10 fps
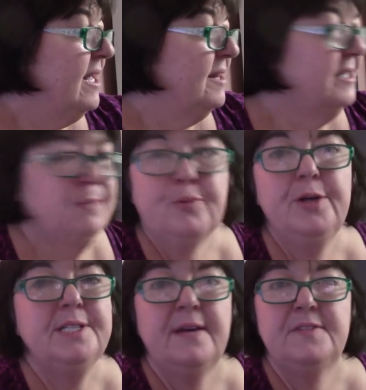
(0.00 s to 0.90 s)
This
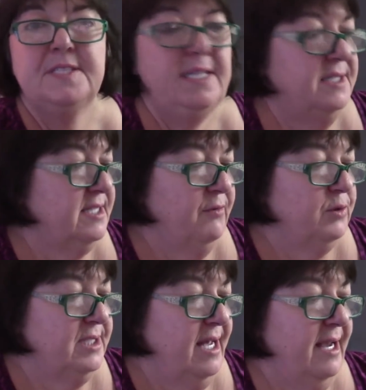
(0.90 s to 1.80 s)
print I've seen
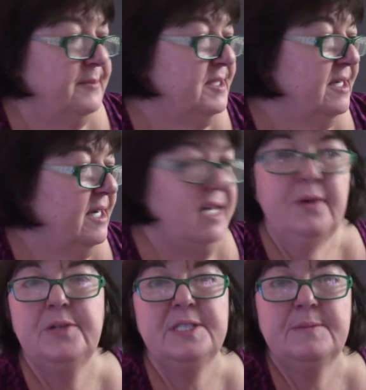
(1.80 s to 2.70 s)
several times. It
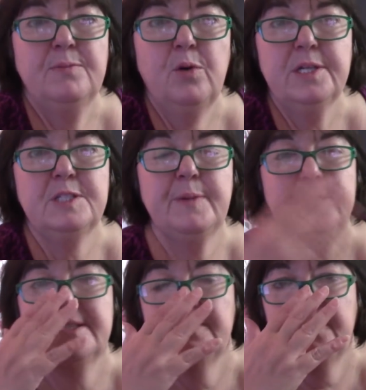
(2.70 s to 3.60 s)
was more
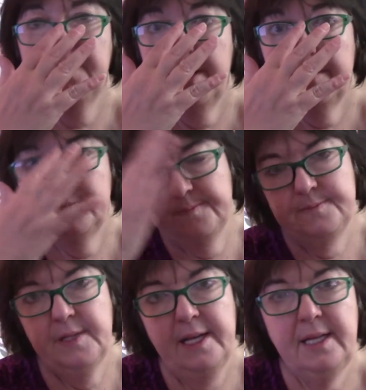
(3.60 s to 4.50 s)
expensive than
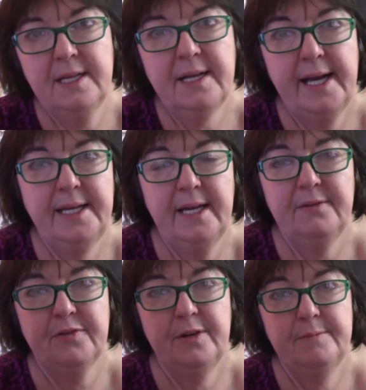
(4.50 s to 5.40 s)
anything I
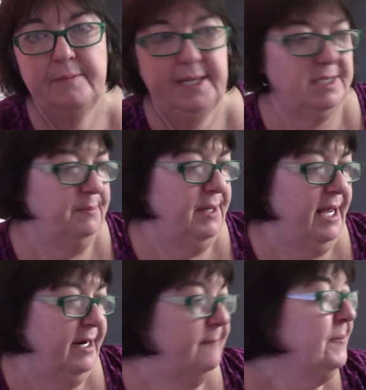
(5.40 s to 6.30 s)
get from my
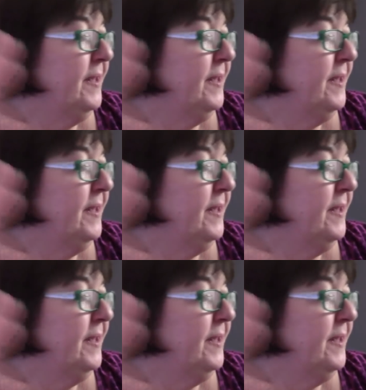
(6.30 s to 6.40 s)
supplier.